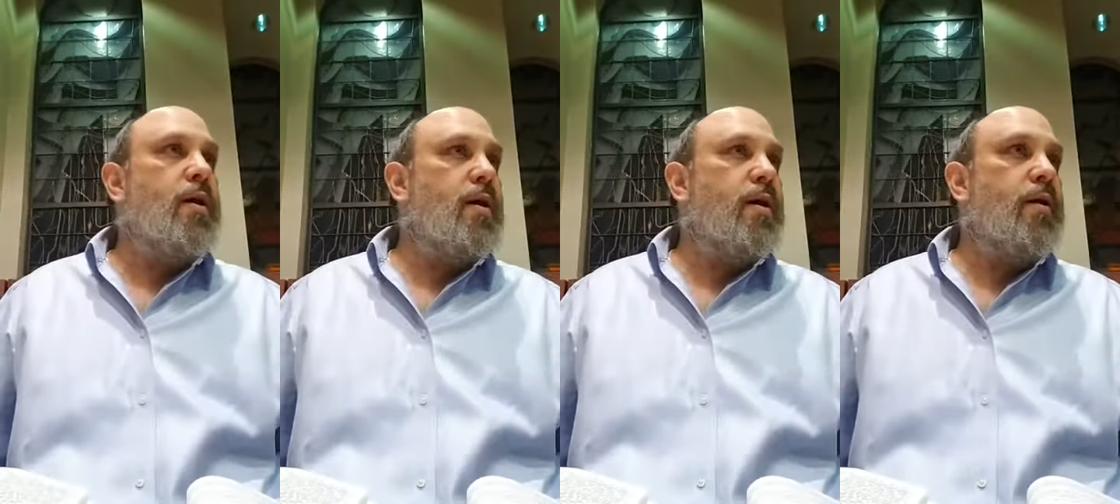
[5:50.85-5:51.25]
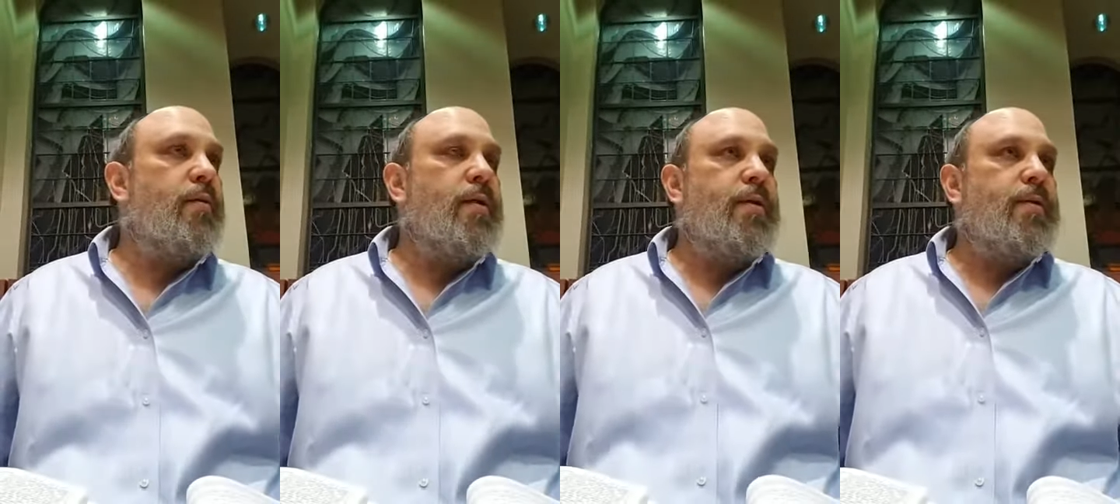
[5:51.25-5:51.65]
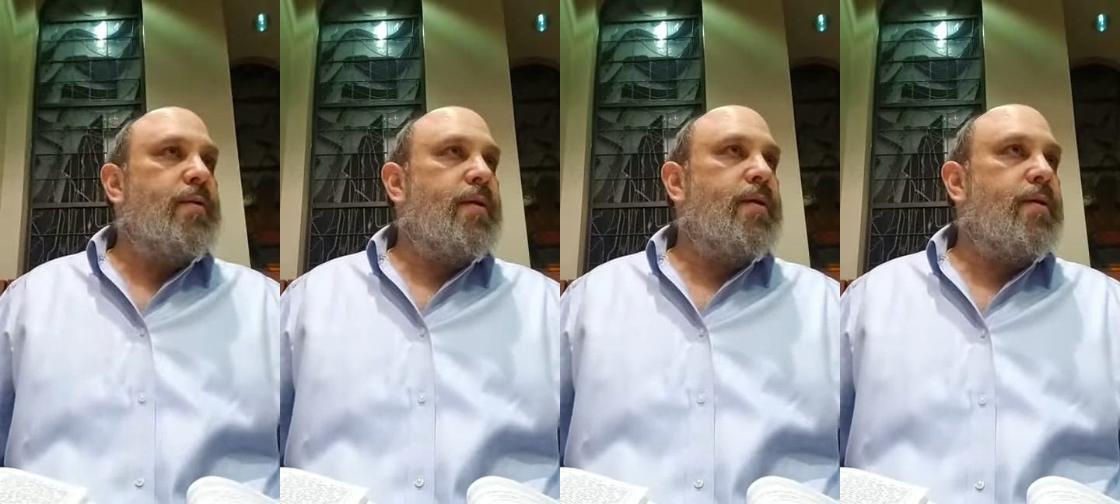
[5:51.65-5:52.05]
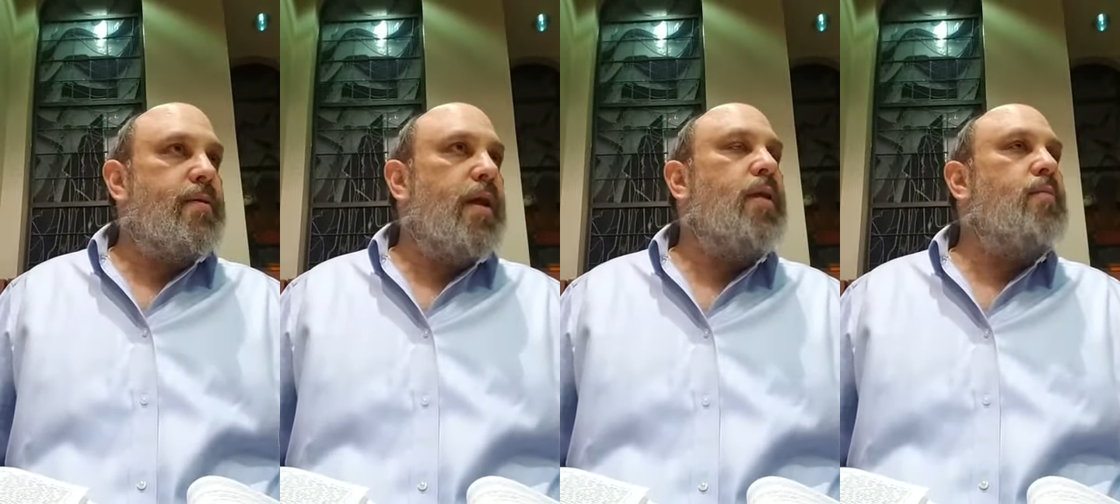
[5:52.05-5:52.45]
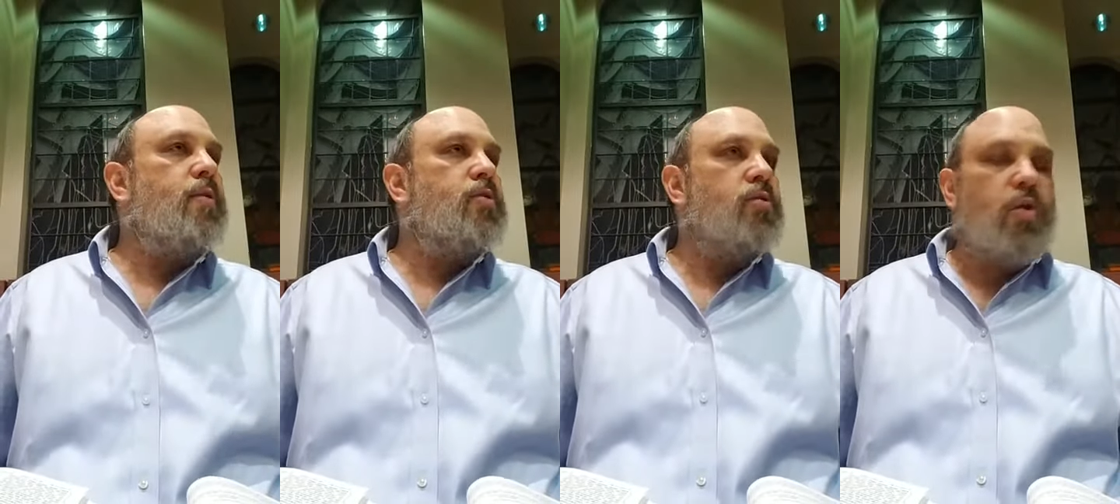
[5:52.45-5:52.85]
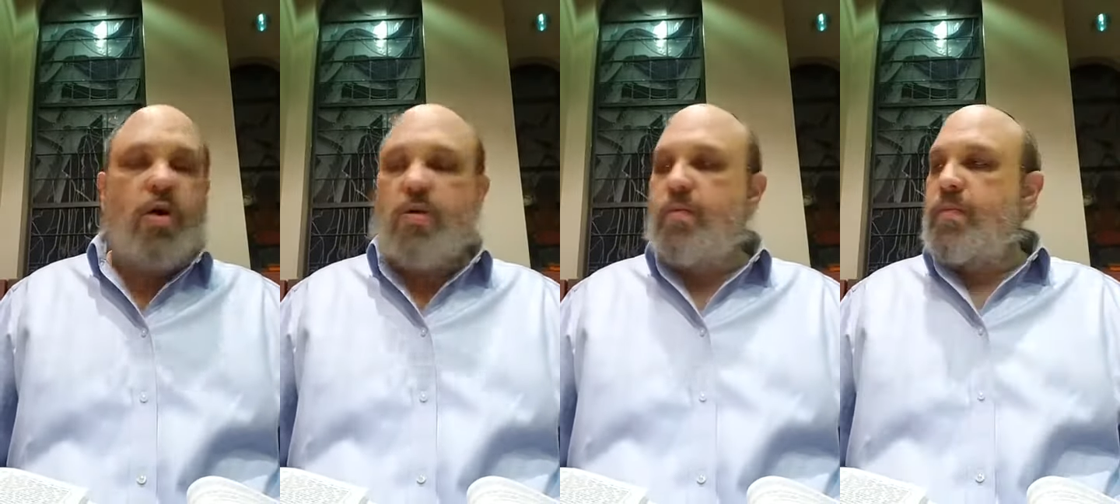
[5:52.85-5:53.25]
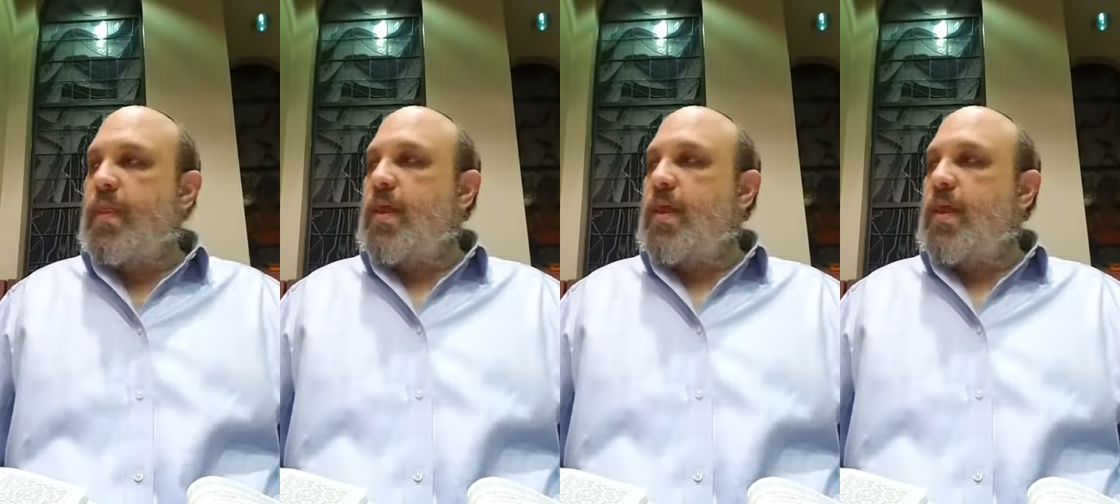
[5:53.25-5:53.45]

uh, uh, able to go.